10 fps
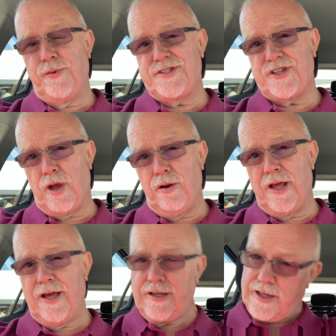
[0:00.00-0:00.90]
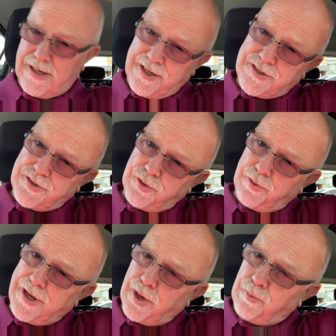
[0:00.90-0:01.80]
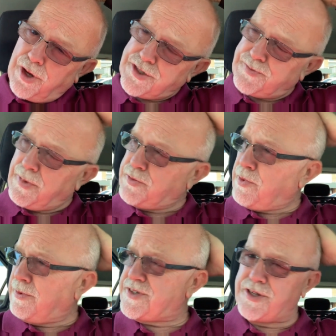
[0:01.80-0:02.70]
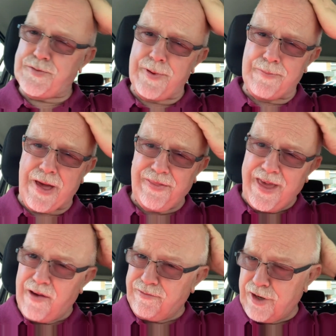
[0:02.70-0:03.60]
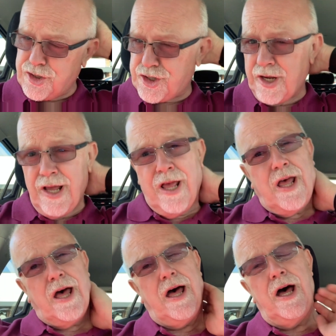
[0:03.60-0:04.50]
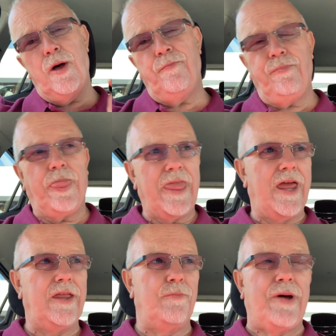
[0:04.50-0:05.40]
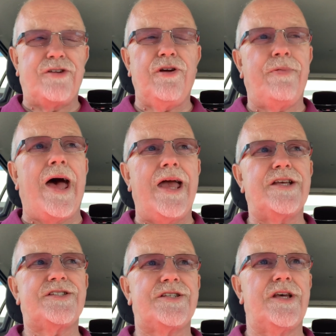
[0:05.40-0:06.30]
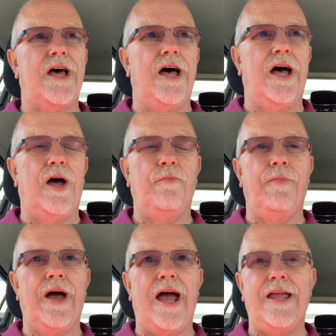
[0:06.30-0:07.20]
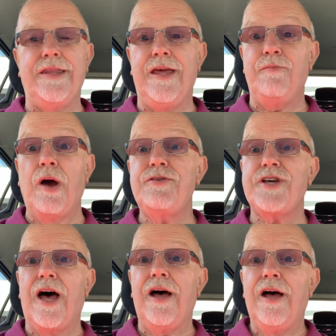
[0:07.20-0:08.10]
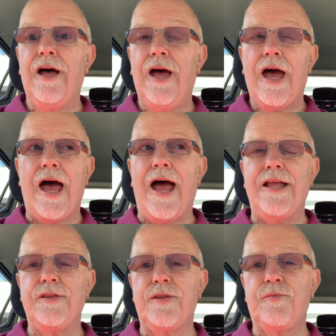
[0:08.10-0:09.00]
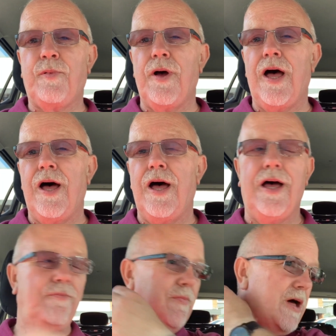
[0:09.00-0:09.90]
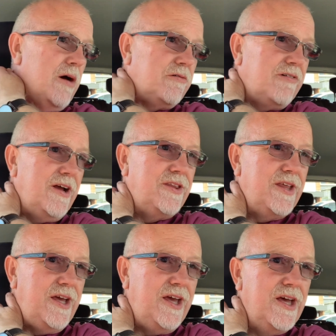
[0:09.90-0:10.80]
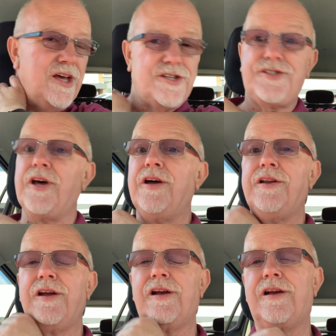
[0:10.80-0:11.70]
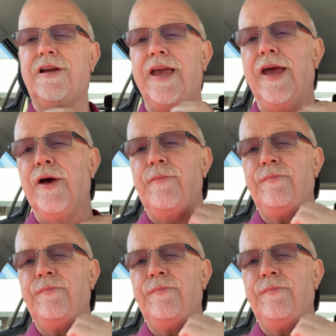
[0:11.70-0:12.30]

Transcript: with solar, at least 2 kilowatts, most probably seems to be about the average, the battery packs and the motor, and upgrade the stern gear.